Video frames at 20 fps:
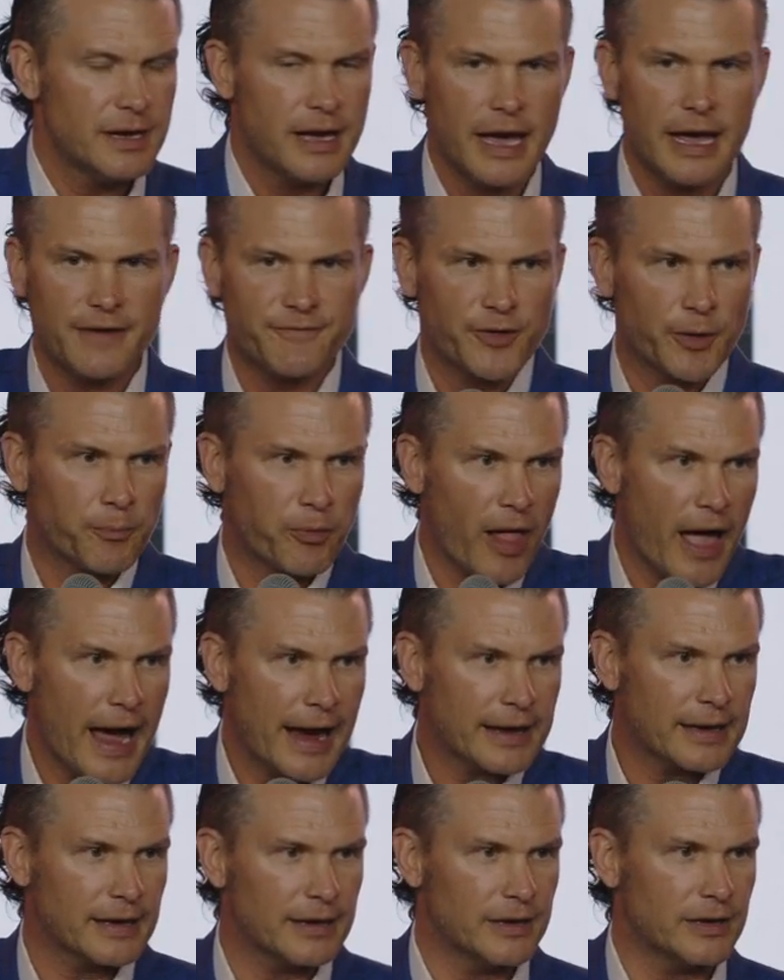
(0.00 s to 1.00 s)
And if you're
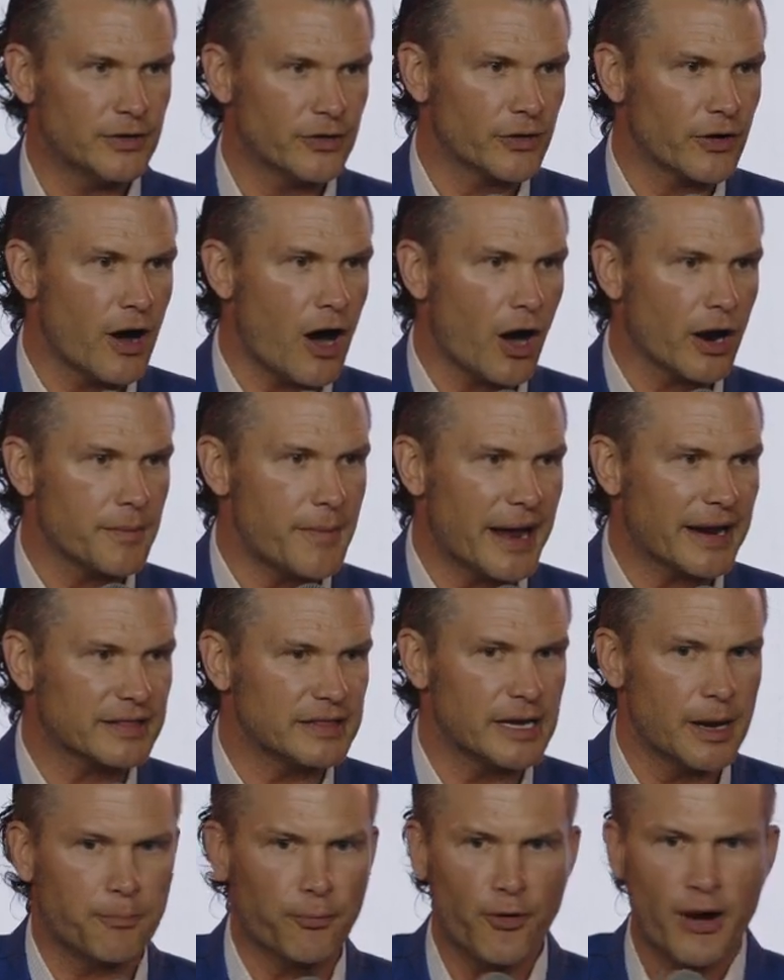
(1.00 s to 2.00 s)
black, you're
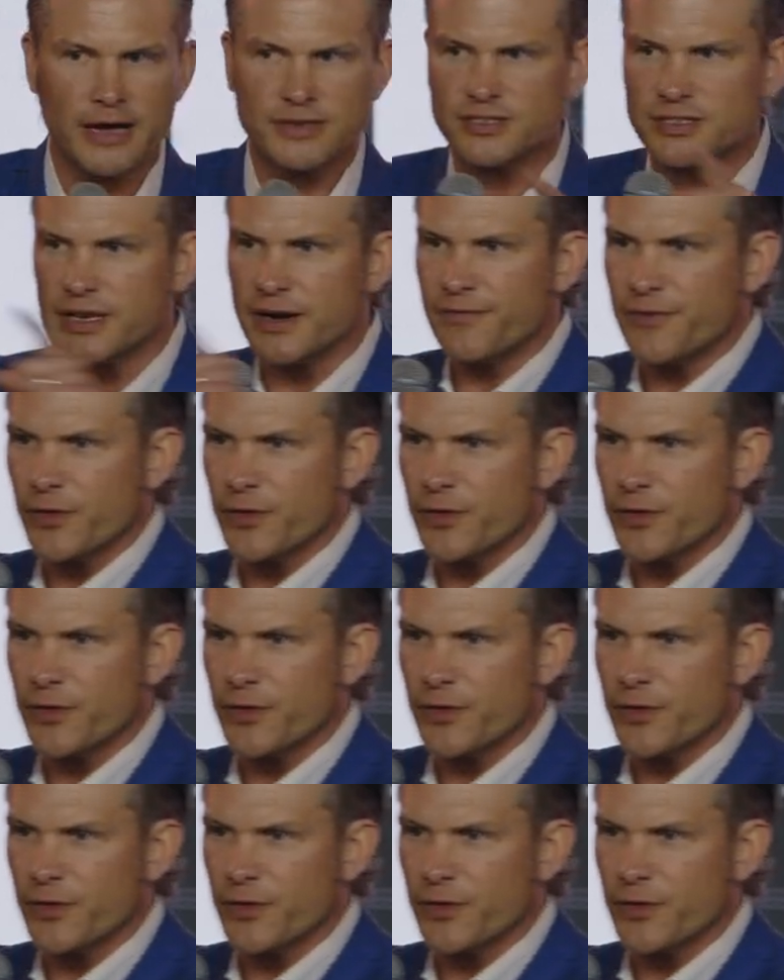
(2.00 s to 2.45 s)
automatically oppressed. And if